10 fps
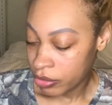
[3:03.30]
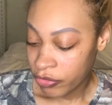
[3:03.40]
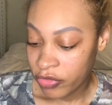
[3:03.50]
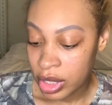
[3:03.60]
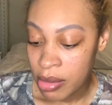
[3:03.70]

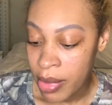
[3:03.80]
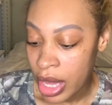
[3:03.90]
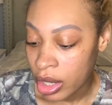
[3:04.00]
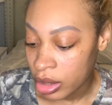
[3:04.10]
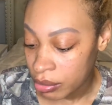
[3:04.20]

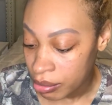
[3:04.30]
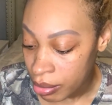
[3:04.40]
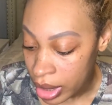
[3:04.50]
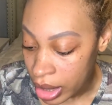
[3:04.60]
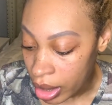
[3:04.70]
female and
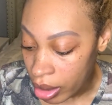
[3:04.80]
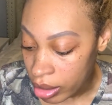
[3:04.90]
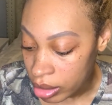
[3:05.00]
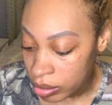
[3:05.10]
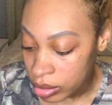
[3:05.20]

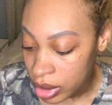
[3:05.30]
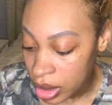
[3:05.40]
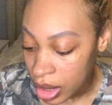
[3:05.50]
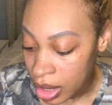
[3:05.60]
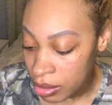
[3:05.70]
male. They
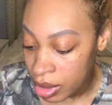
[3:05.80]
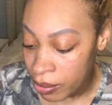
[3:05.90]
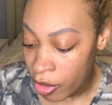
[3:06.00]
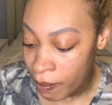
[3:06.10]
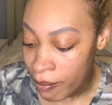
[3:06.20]
had
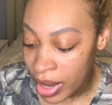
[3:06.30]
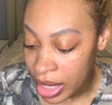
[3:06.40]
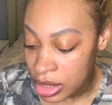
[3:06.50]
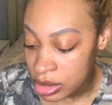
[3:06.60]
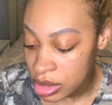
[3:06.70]
their
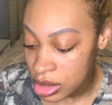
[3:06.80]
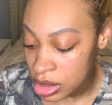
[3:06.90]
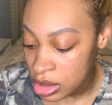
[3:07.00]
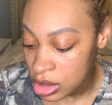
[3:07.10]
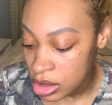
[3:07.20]
mates
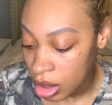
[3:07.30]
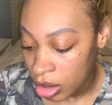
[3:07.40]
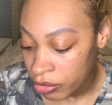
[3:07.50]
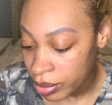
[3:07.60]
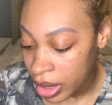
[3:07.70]
and
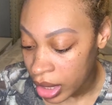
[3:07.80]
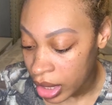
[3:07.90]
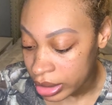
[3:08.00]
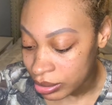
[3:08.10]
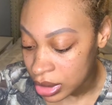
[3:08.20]
stuff, but
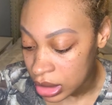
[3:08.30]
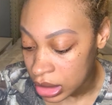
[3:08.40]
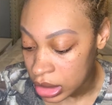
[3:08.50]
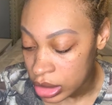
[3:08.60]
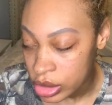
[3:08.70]
Adam
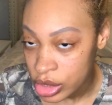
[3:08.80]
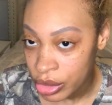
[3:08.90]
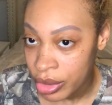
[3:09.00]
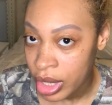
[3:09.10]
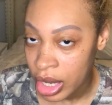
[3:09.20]
didn't.
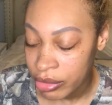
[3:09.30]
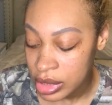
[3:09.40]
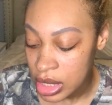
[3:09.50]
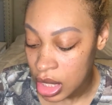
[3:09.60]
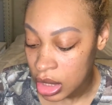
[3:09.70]
So God
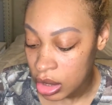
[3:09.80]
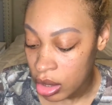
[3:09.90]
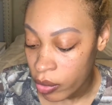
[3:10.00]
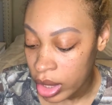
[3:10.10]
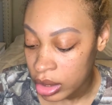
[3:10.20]
was like, you know
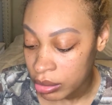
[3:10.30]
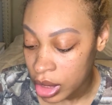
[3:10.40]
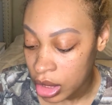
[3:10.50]
what? I'm gonna